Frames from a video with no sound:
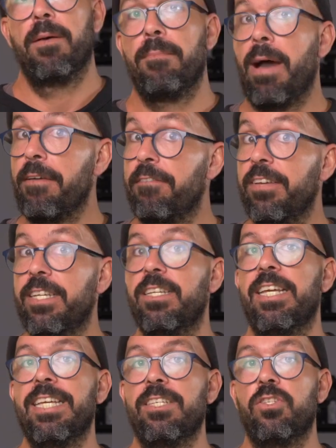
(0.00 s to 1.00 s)
My feet
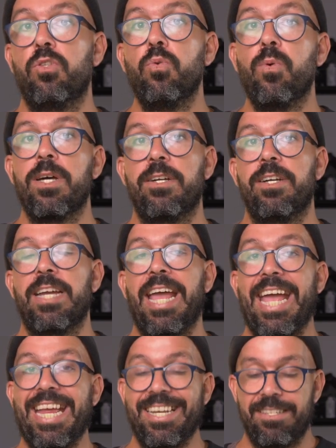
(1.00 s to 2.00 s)
is
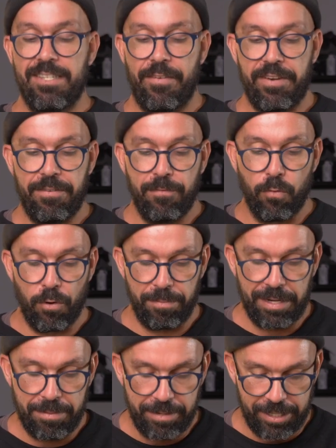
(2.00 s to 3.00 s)
274
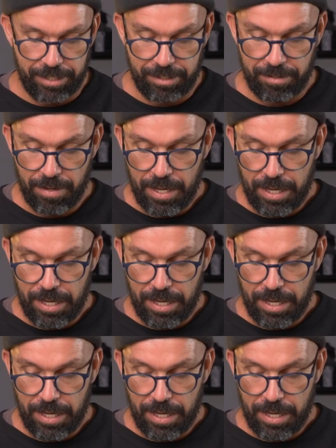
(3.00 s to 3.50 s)
millimeters,